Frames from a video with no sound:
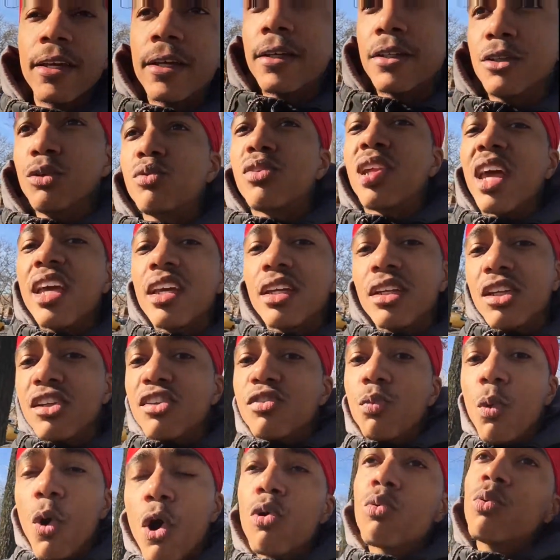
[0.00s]
You taking this
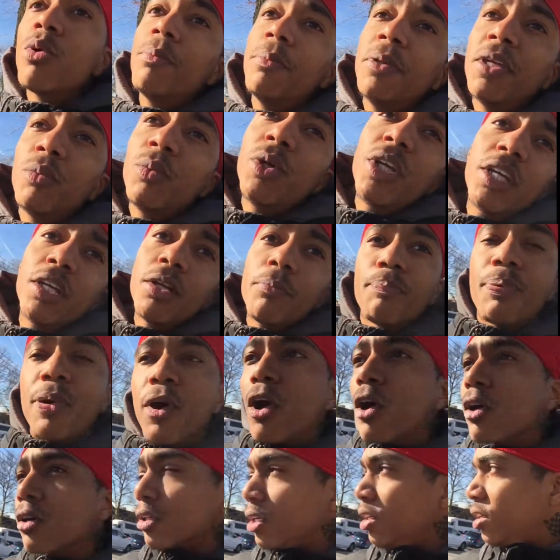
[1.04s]
walk with me. We in the park.
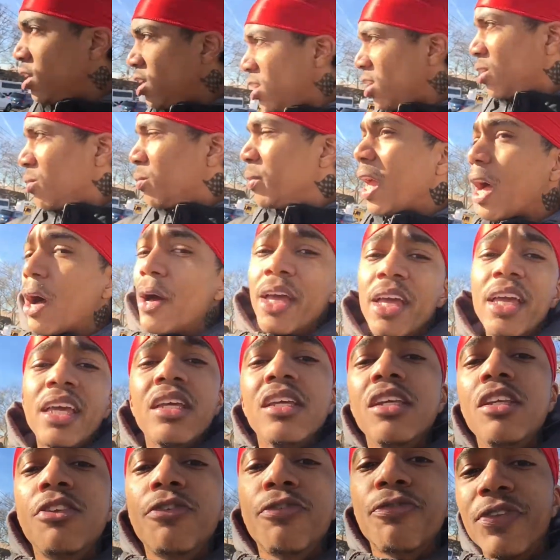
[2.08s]
We out here
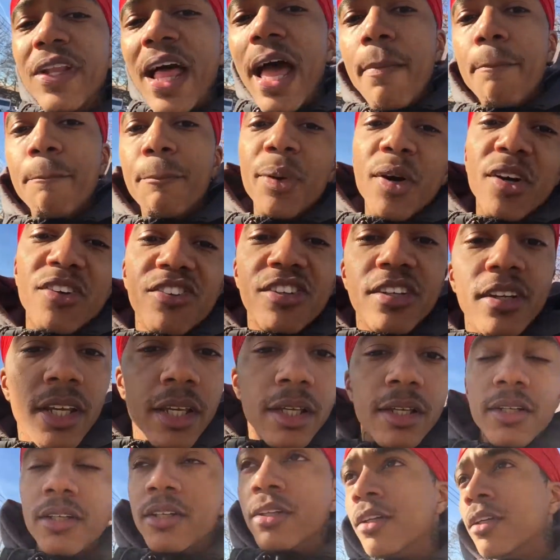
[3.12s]
East Flatbush, nigga.
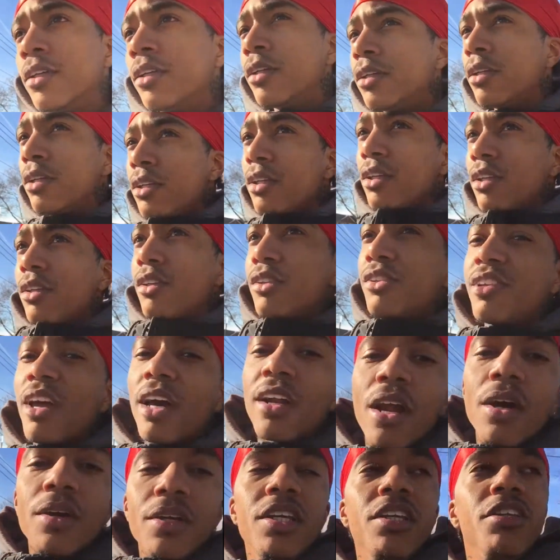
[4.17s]
Shout
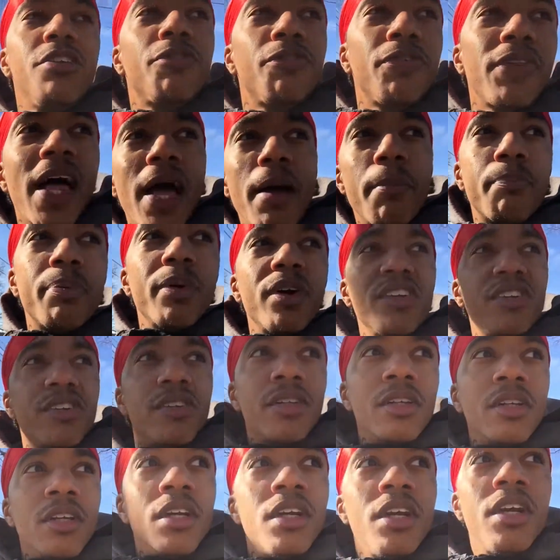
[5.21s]
out East Flatbush.
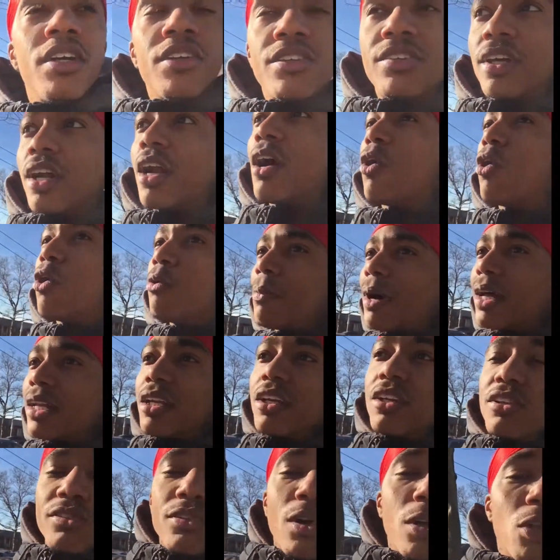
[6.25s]
Shout out all my
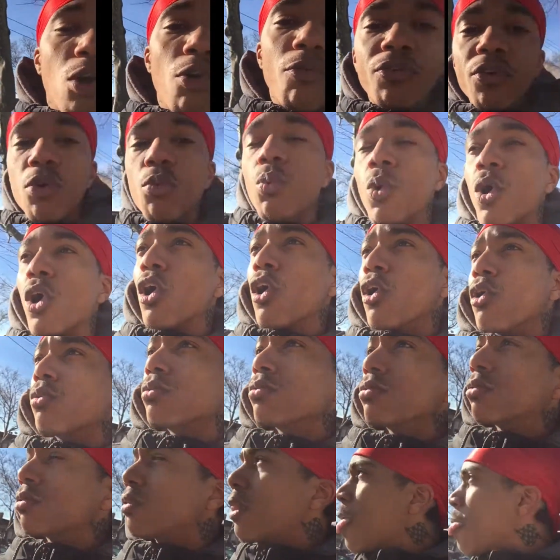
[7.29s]
niggas all over the world.
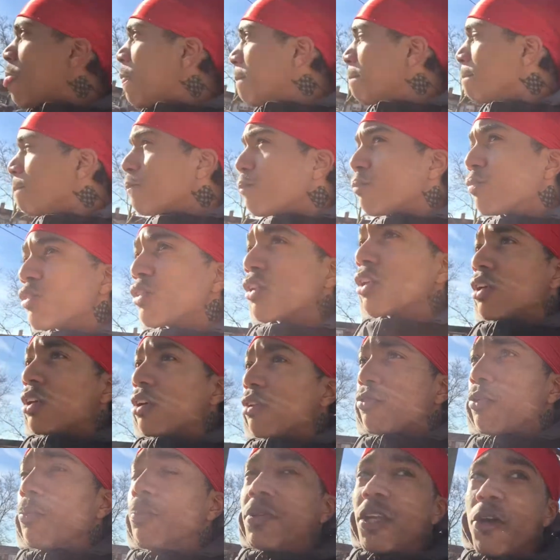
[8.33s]

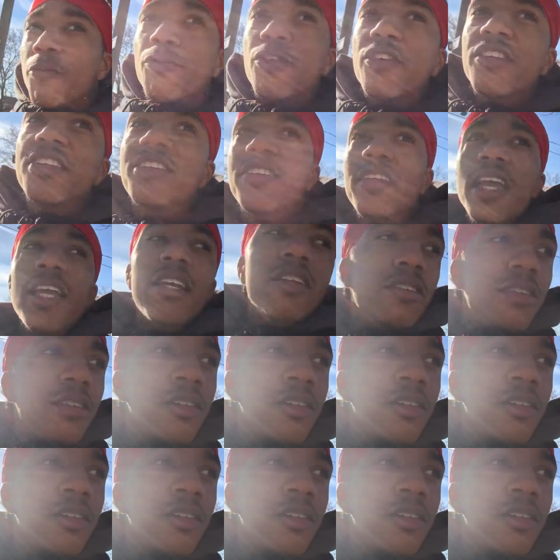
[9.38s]
From different states.